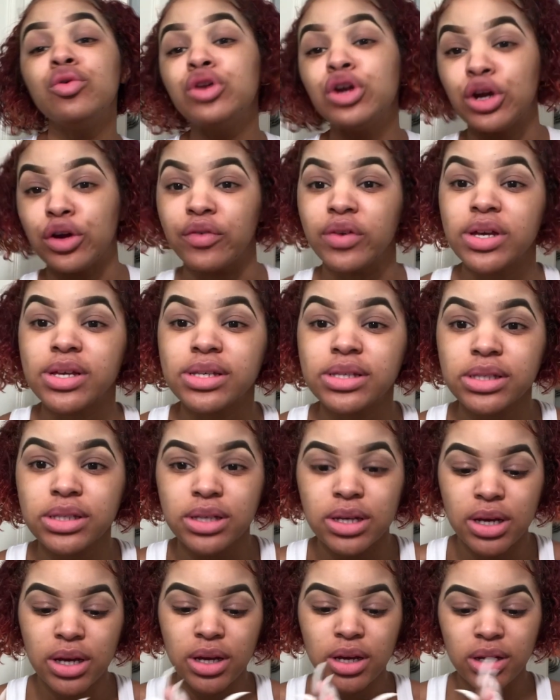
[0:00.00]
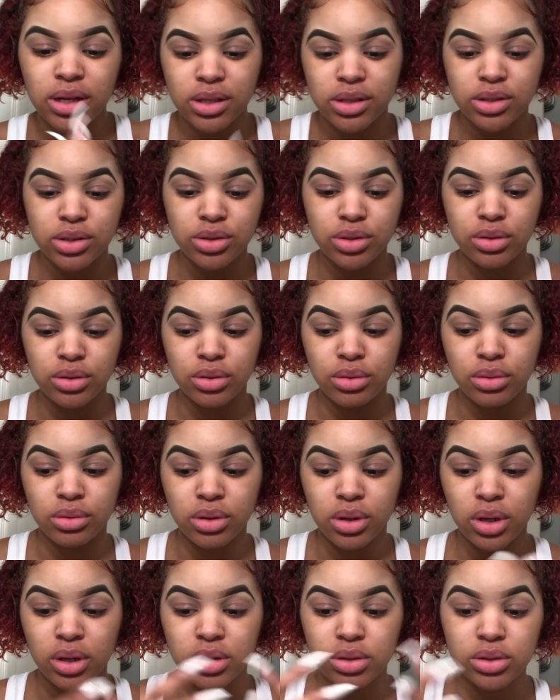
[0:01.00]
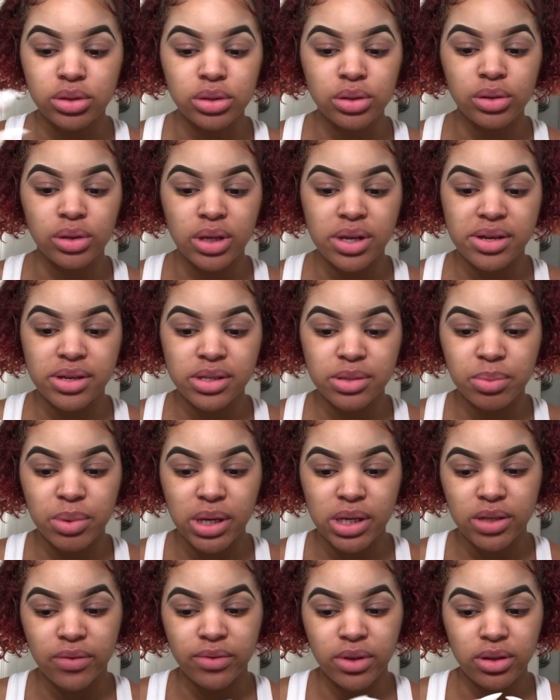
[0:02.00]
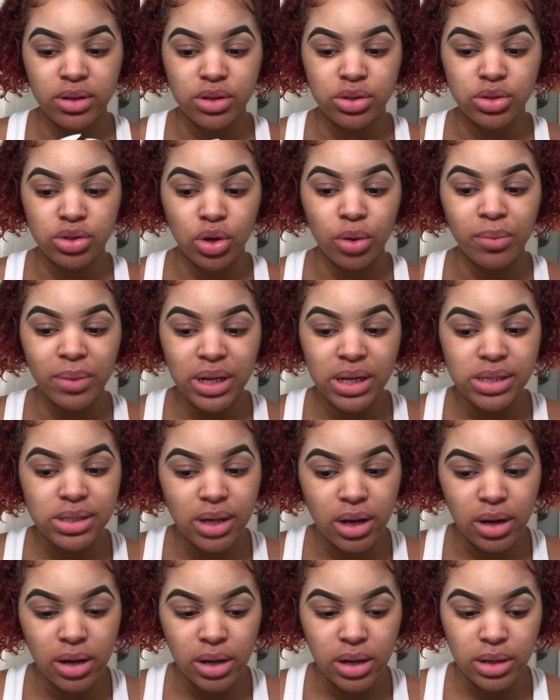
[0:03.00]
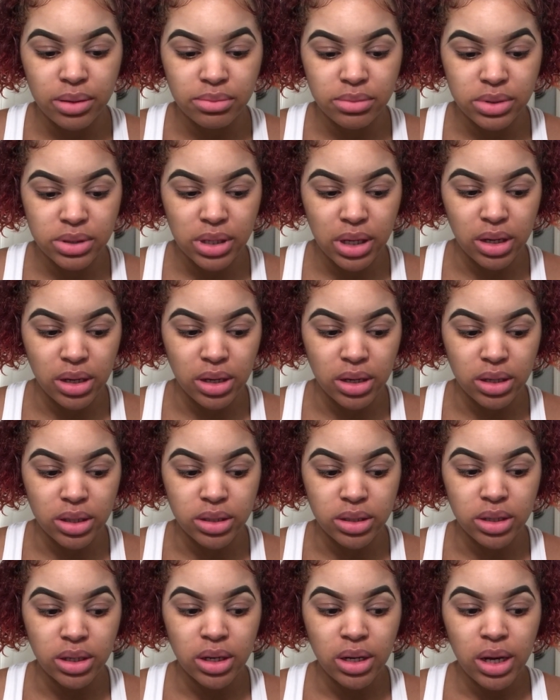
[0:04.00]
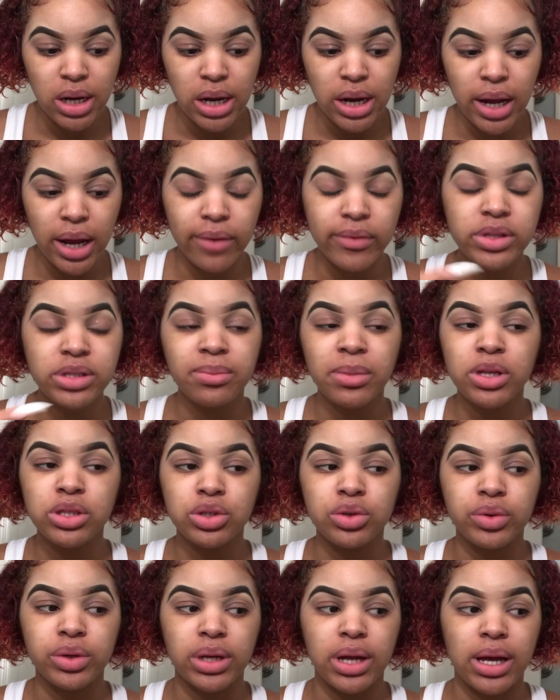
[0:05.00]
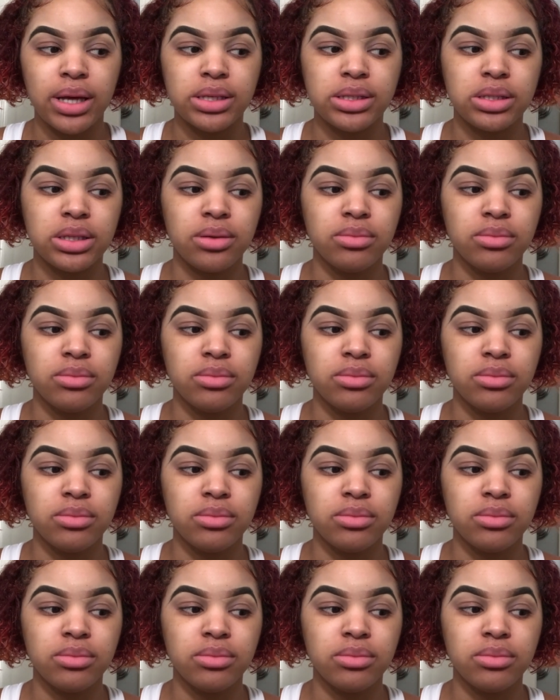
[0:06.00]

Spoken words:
nervous to do this because I've done this so many times, and every time I do it I